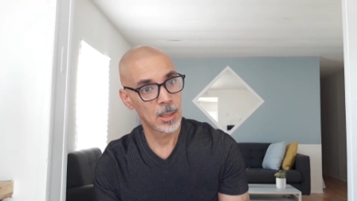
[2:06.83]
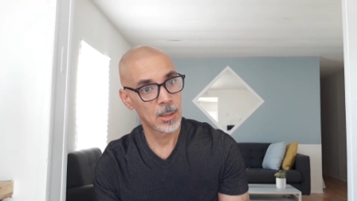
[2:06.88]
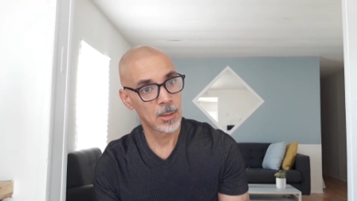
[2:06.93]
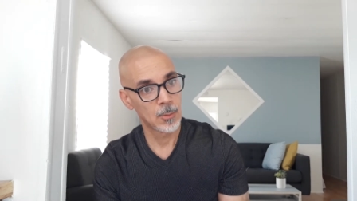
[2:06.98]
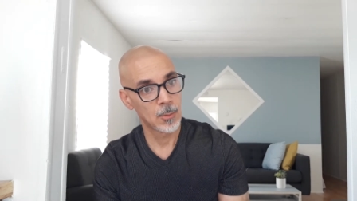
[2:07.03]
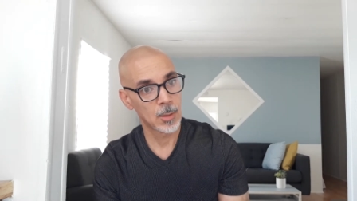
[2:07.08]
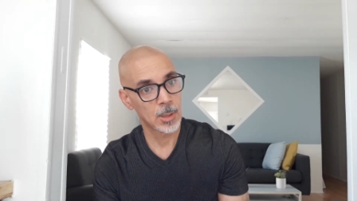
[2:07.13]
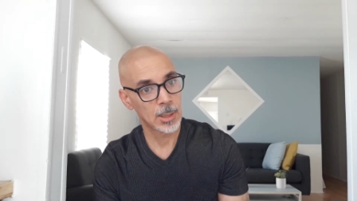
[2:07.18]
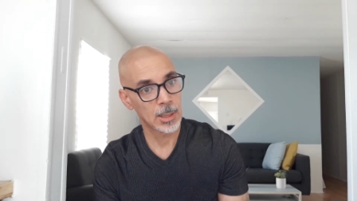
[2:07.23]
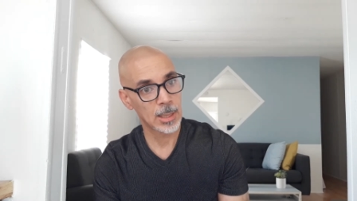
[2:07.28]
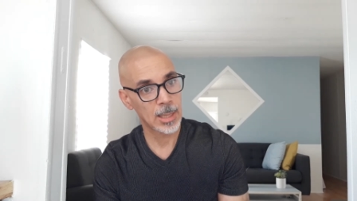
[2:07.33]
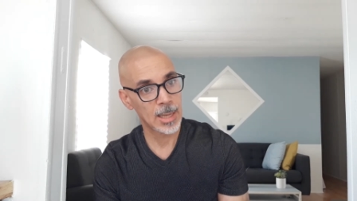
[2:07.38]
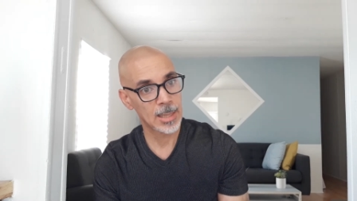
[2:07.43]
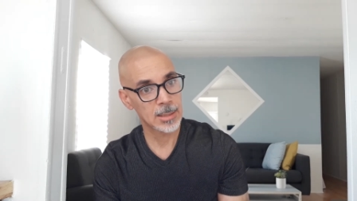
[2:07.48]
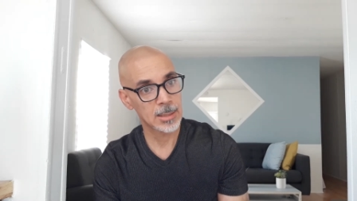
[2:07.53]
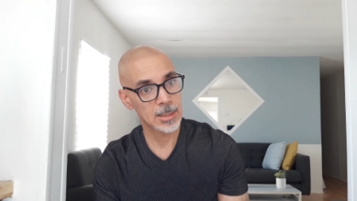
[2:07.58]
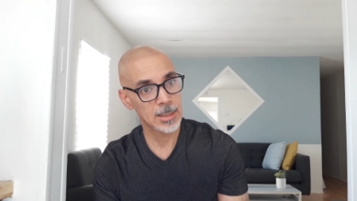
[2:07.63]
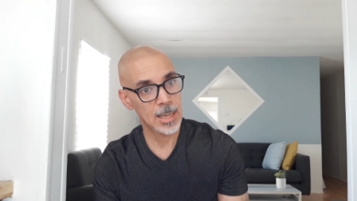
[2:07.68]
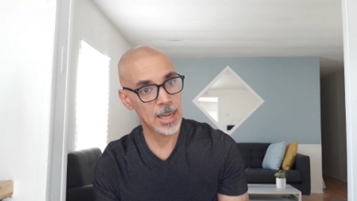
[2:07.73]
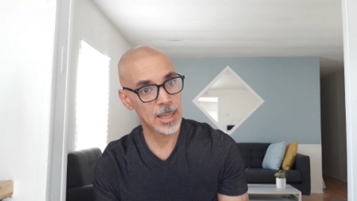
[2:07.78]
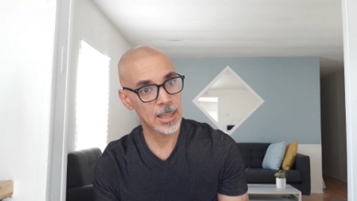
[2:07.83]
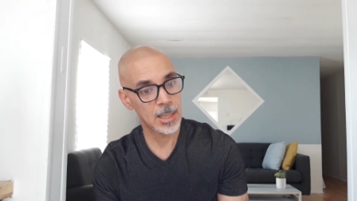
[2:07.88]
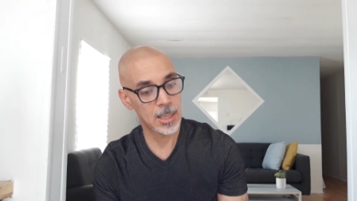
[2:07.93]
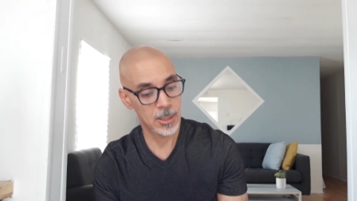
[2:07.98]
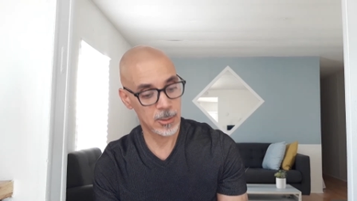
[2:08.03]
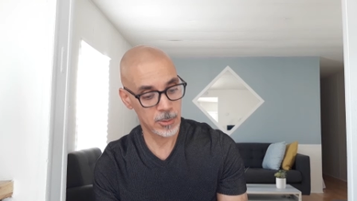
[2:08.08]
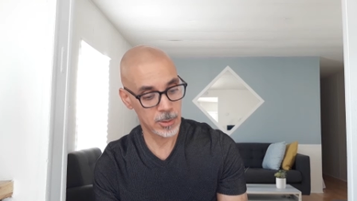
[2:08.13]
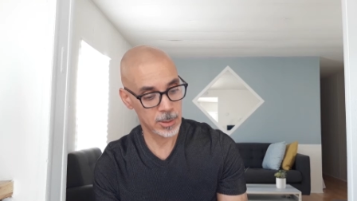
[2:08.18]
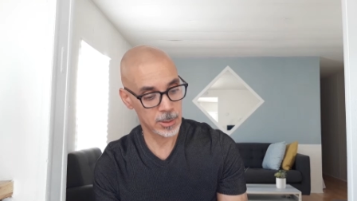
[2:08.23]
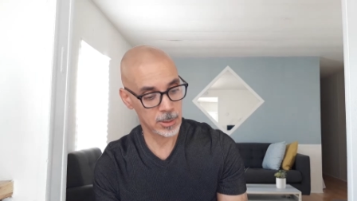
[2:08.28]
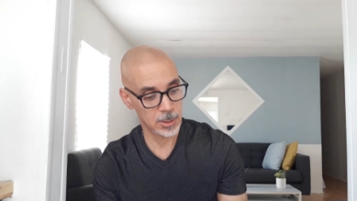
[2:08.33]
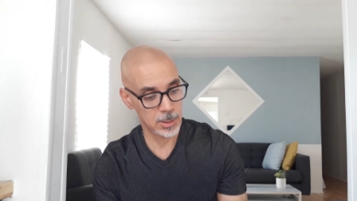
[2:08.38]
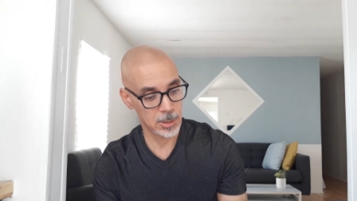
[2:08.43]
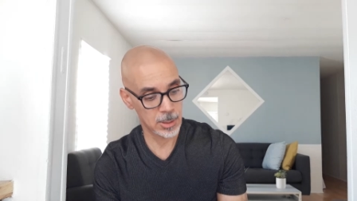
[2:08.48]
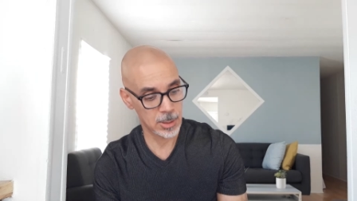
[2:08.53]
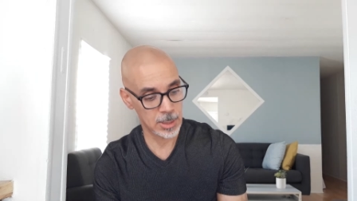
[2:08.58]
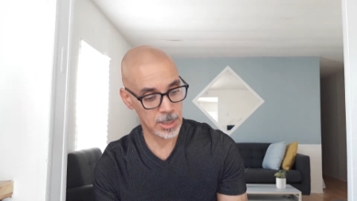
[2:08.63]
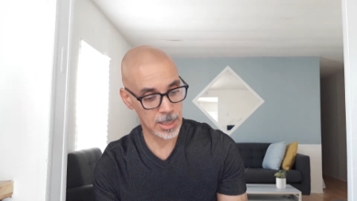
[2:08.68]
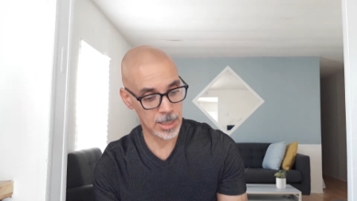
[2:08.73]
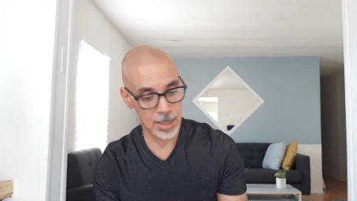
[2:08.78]
Or it lasts 9 hours long.
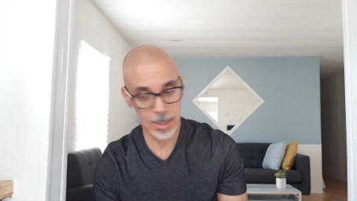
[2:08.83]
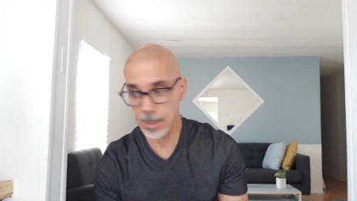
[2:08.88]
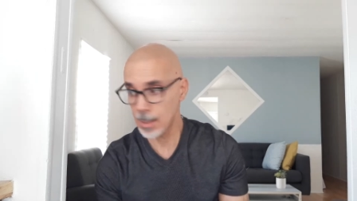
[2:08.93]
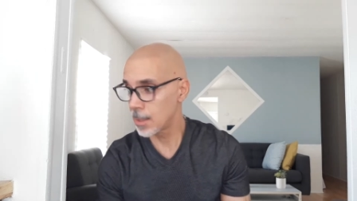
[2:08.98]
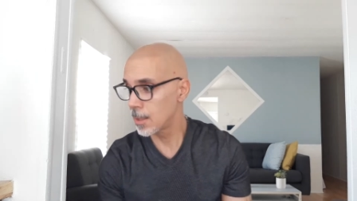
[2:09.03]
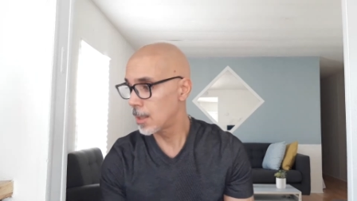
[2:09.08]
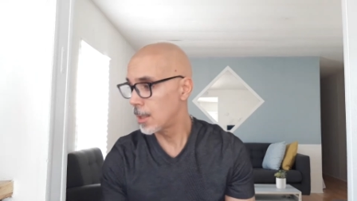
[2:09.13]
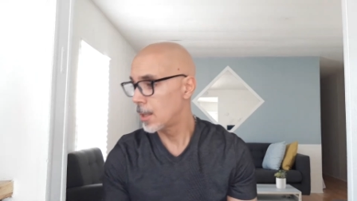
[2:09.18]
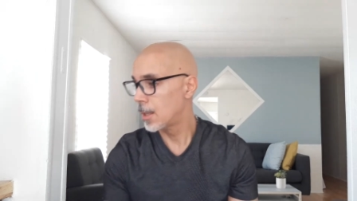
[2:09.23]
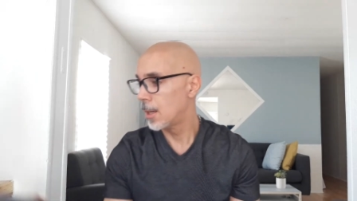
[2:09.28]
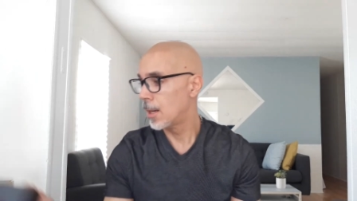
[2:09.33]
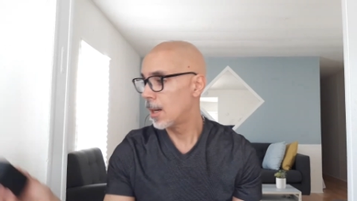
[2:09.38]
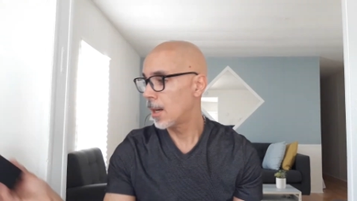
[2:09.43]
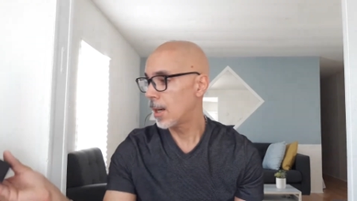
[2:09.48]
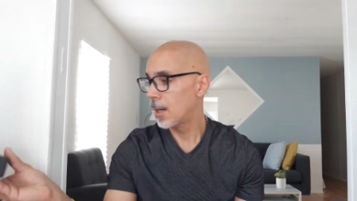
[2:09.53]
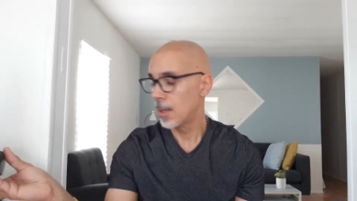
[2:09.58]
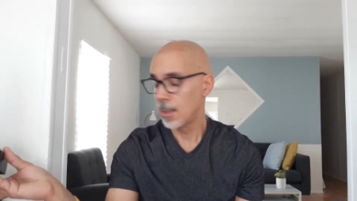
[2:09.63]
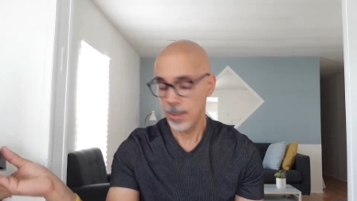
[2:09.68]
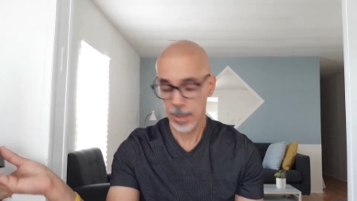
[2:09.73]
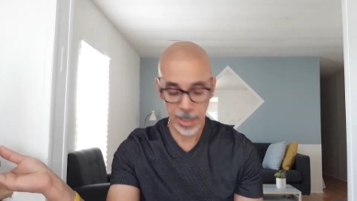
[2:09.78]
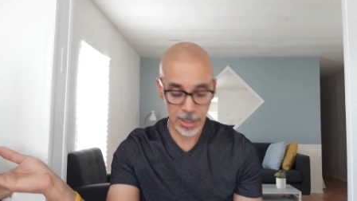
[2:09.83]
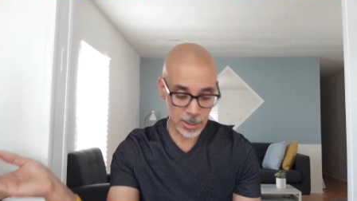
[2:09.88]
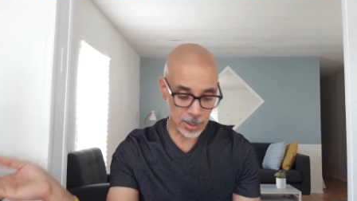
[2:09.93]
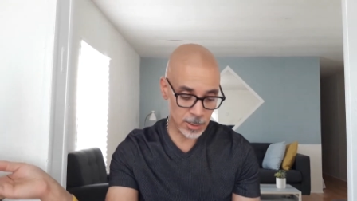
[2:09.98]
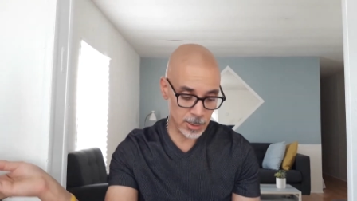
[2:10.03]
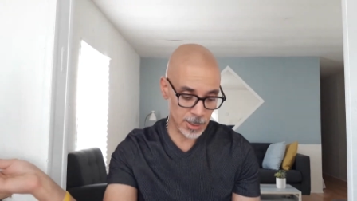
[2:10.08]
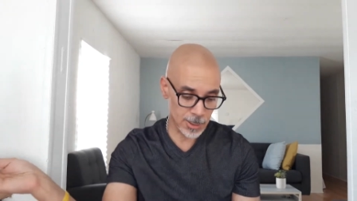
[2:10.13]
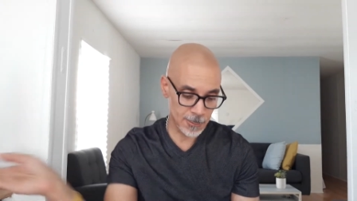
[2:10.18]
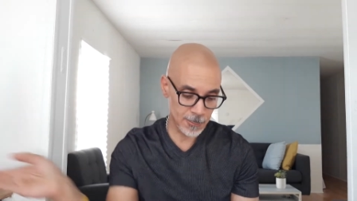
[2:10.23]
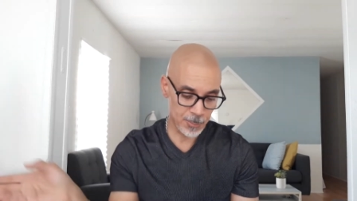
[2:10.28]
That's good.